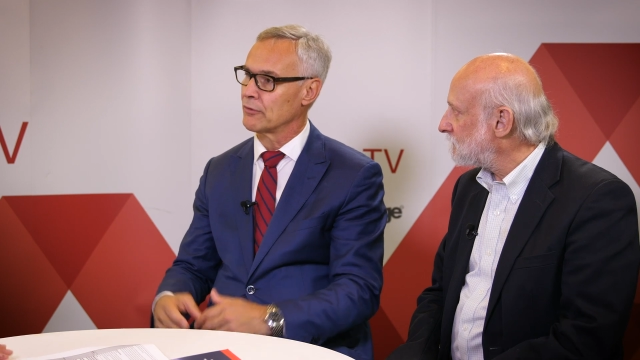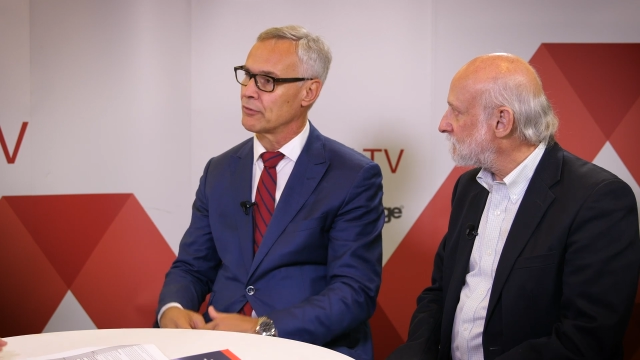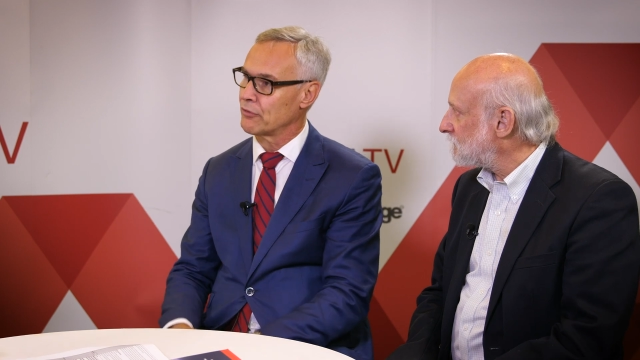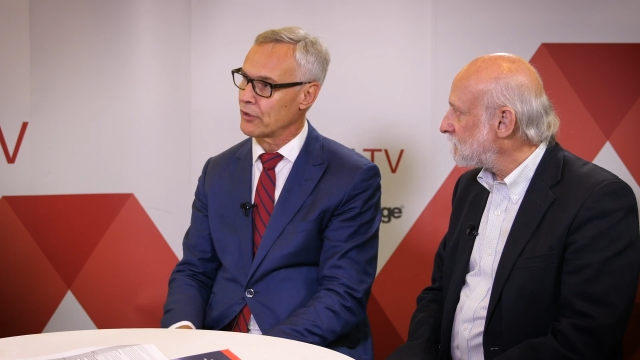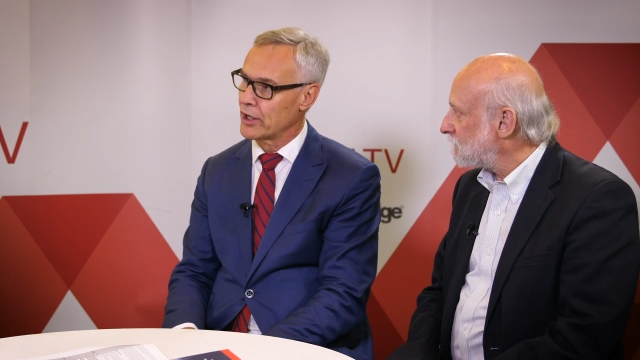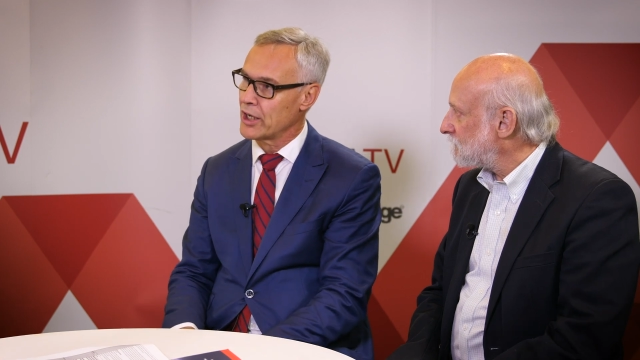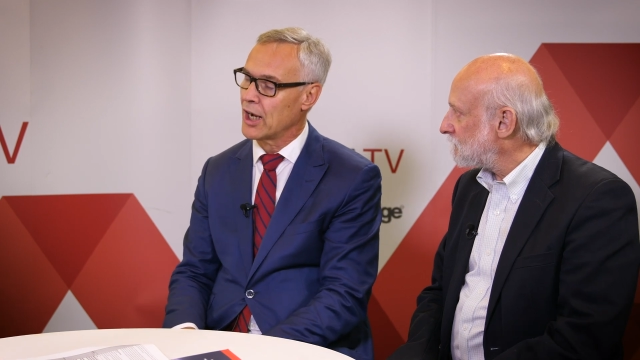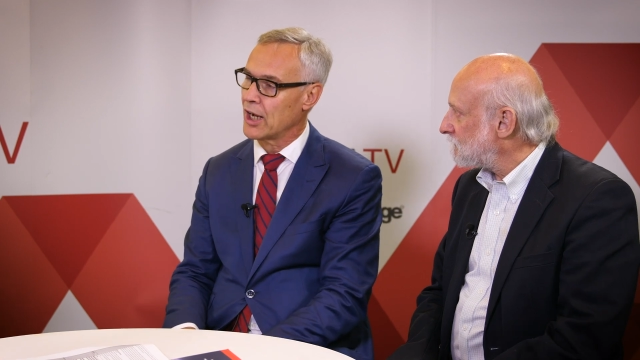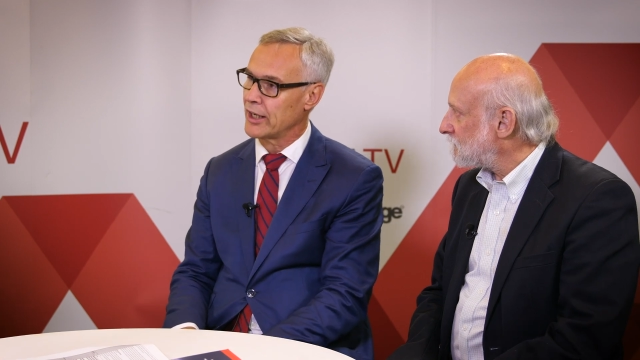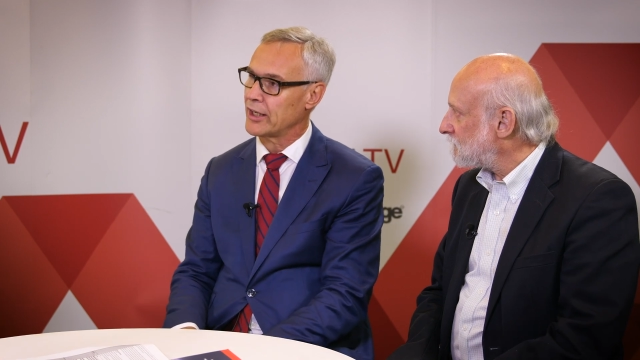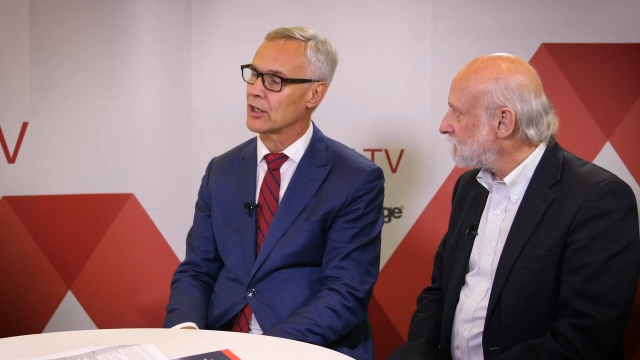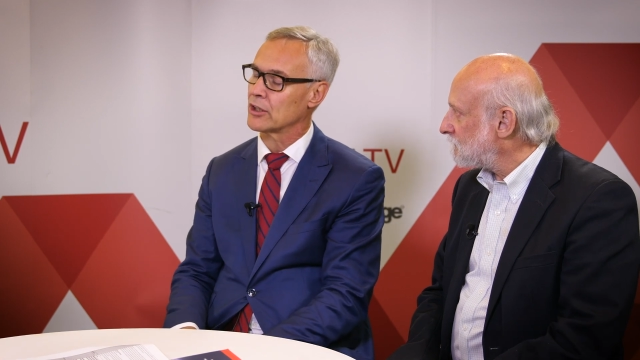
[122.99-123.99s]
Speaker 1: of a very
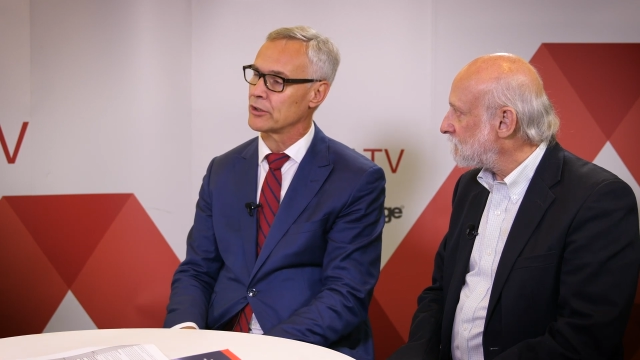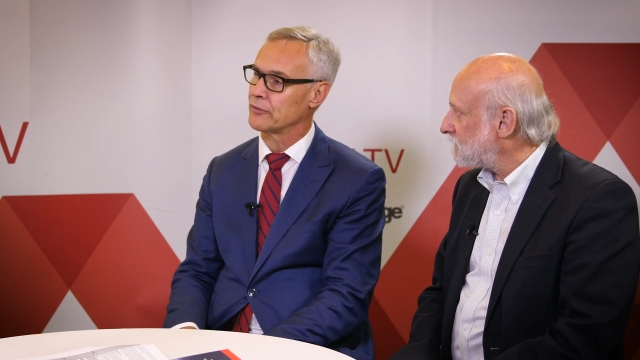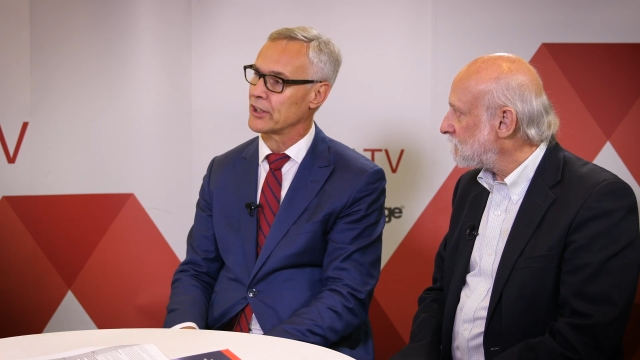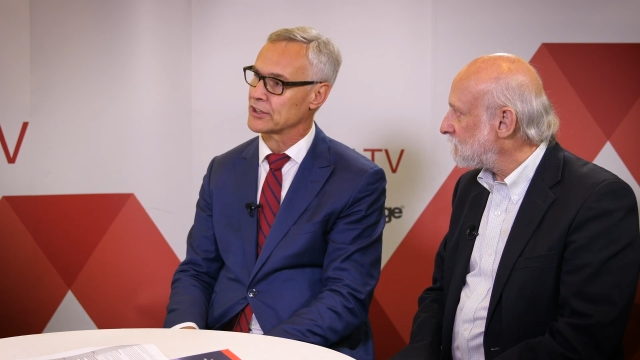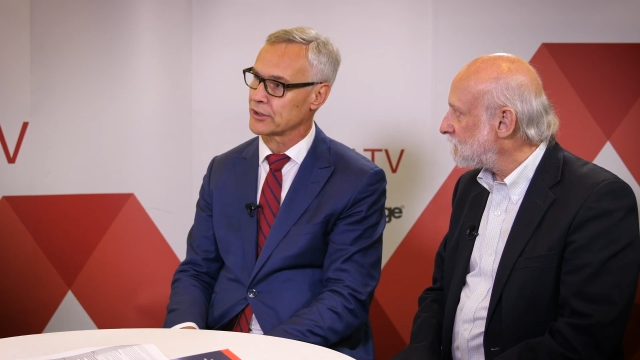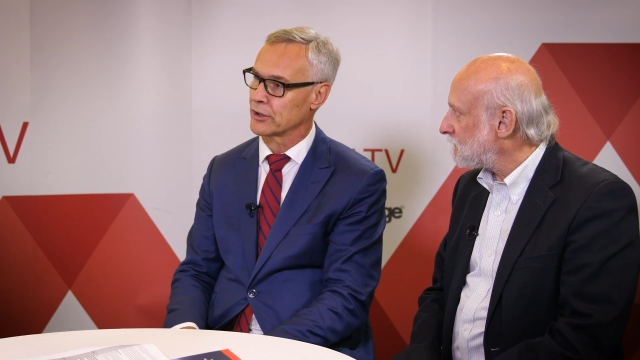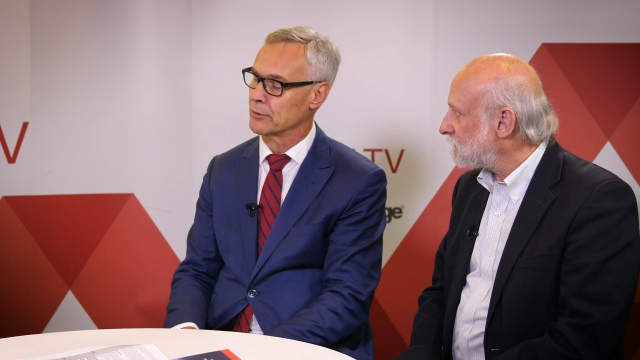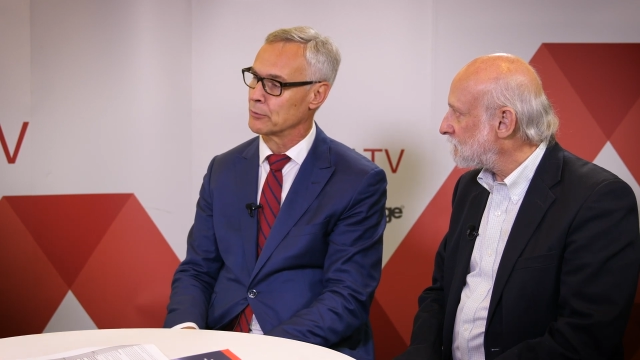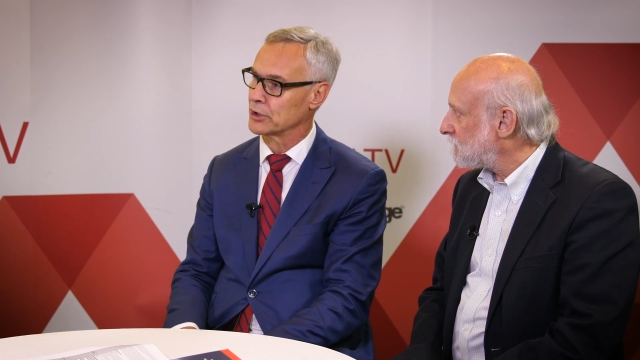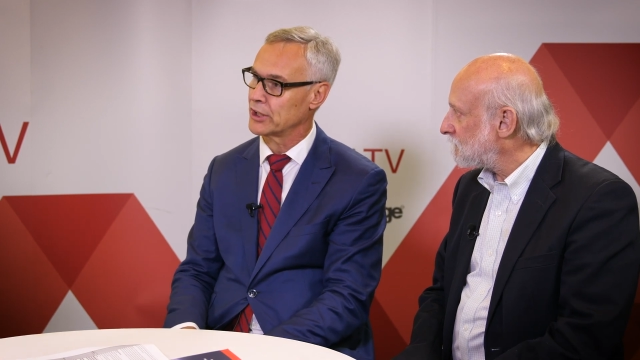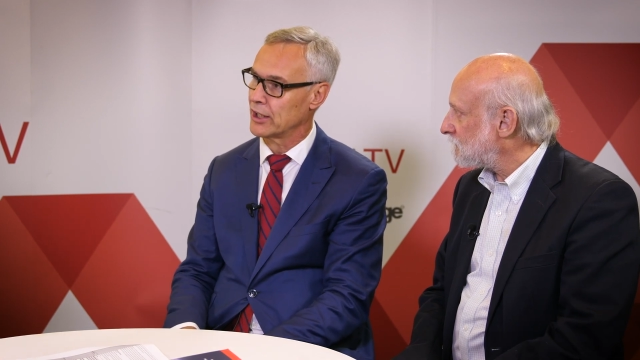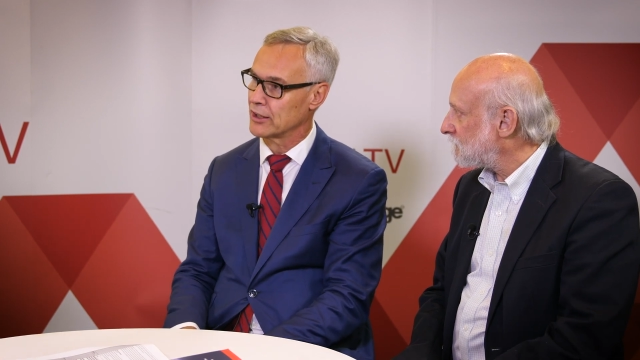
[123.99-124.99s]
high cardiovascular
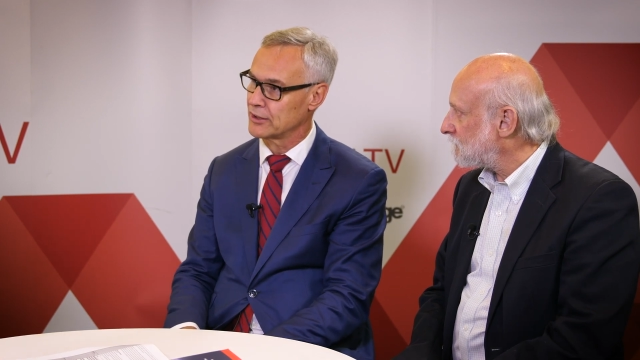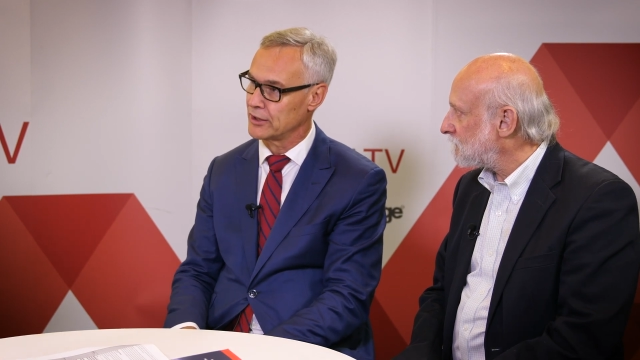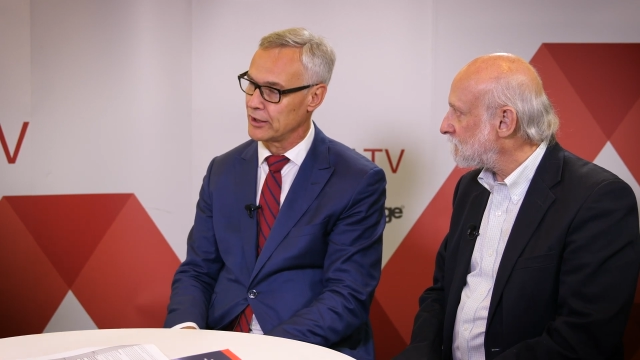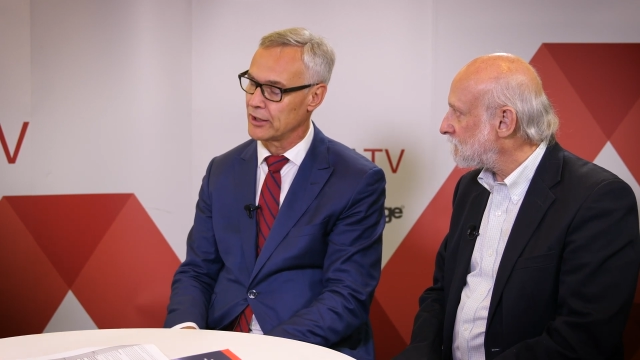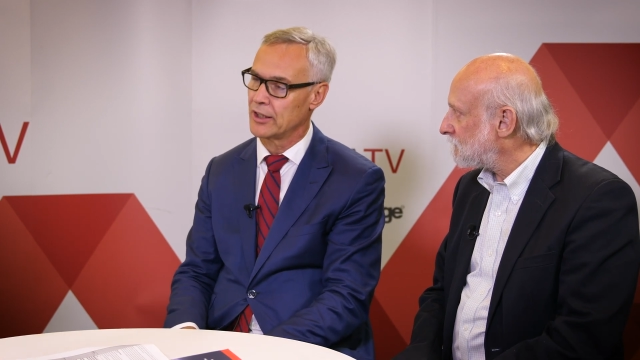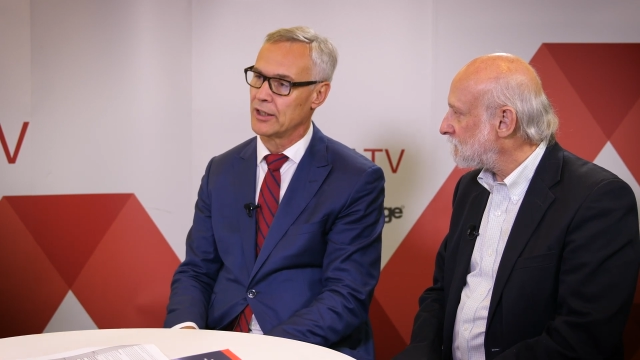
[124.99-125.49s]
mortality.